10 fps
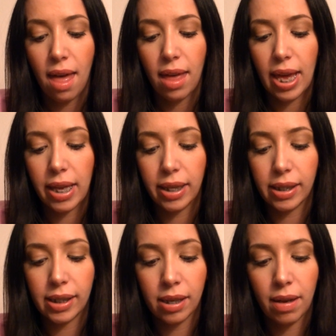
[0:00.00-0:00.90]

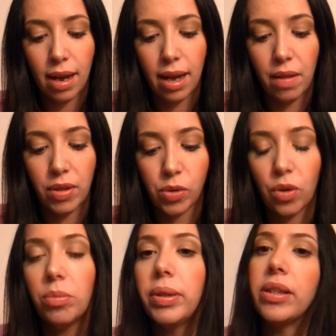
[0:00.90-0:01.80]
is this
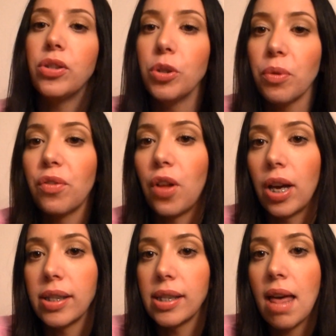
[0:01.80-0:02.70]
Oral-B Super
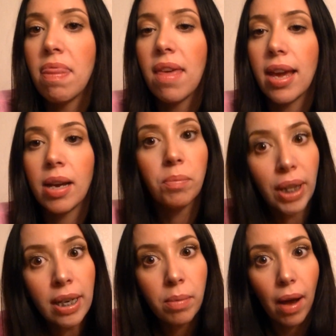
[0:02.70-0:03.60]
Floss, and they
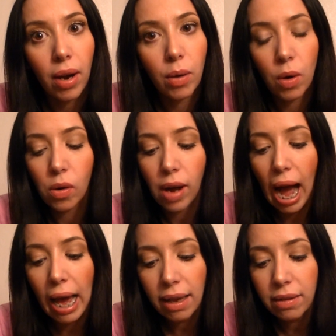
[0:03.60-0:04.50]
complain about it. Well,
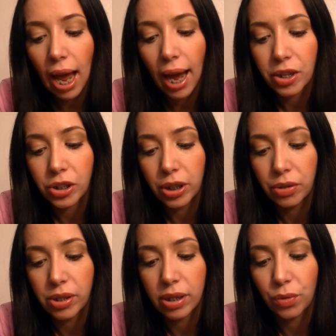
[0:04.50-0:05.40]
I had actually
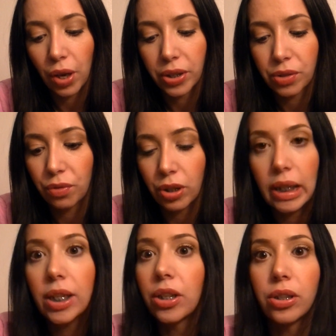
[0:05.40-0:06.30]
used this floss for
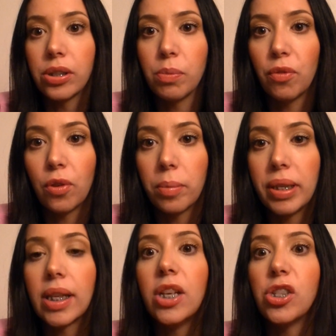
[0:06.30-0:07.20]
years before
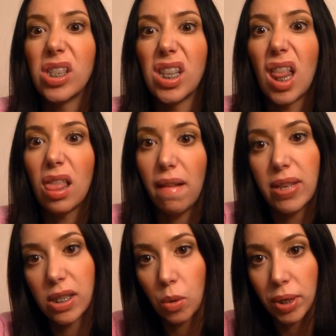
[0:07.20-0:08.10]
because I just love
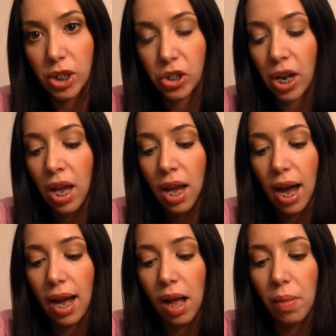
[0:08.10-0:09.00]
it so much.
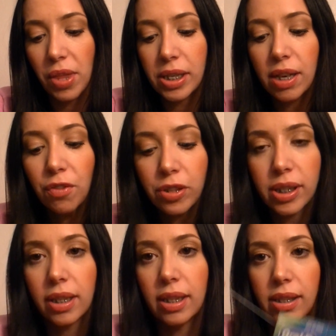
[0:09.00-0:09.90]
The difference
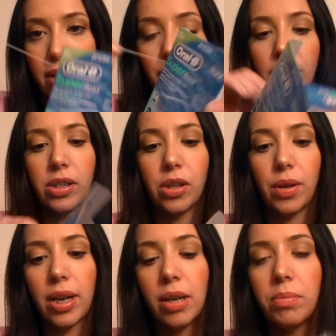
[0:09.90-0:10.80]
in this stuff is, so
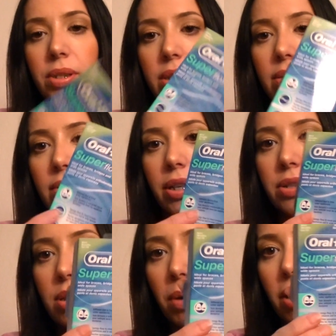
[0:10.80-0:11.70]
it comes,
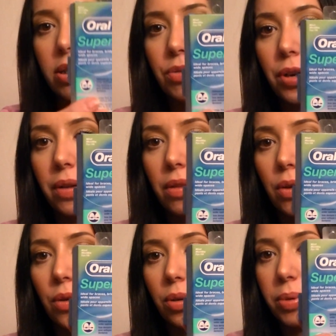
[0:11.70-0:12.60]
here's the box for it, the
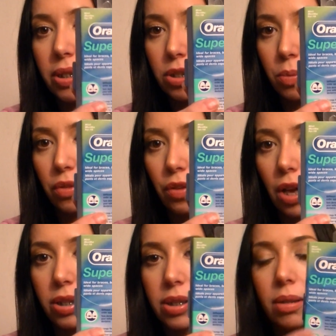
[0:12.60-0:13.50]
Oral-B Super
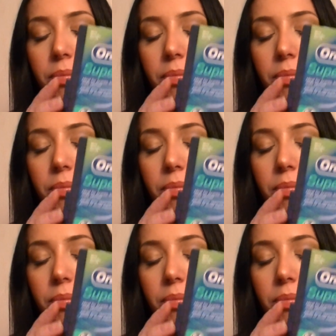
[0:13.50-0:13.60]
Floss,